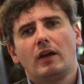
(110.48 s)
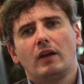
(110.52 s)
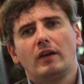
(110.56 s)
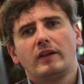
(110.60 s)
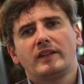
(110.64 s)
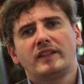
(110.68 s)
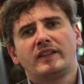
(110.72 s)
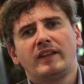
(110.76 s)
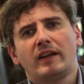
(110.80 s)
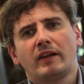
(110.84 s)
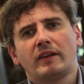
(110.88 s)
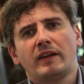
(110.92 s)
Is
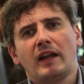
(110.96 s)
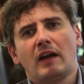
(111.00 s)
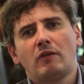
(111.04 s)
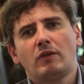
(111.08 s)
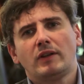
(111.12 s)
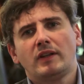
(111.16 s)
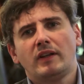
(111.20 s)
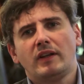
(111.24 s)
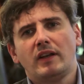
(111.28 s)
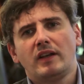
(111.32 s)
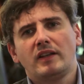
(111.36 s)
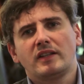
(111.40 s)
there
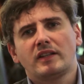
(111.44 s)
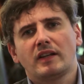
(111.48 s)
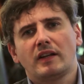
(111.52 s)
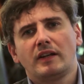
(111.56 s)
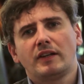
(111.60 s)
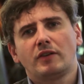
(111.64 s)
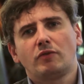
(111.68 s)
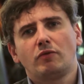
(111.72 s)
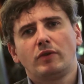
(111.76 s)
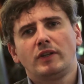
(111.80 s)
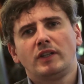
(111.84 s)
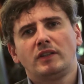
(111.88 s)
nowadays a
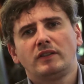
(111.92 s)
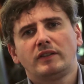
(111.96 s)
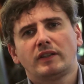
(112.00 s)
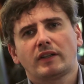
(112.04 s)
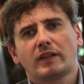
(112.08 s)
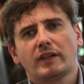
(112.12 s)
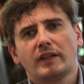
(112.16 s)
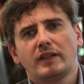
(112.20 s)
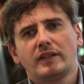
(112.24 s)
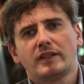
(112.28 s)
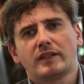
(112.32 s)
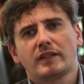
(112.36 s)
liquidity
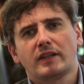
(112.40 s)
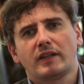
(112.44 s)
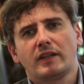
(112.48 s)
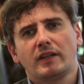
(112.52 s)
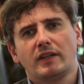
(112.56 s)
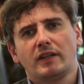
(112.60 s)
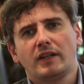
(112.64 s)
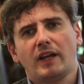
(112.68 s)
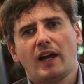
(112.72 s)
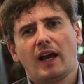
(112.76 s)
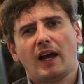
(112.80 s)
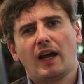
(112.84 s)
risk
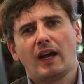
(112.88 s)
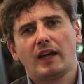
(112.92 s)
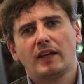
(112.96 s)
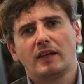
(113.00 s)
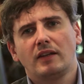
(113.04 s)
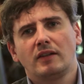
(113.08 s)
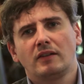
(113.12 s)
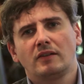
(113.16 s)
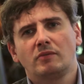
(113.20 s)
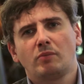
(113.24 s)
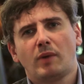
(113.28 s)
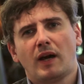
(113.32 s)
in the high
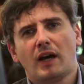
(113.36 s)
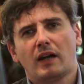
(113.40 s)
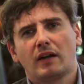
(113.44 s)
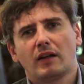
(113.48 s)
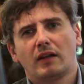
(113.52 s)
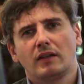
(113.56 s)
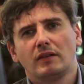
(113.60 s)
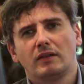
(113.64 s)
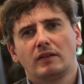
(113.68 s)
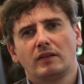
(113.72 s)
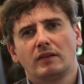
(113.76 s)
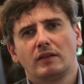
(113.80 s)
yield
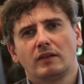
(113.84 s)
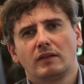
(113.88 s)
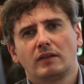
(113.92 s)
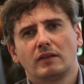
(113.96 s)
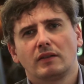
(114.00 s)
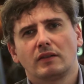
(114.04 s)
market?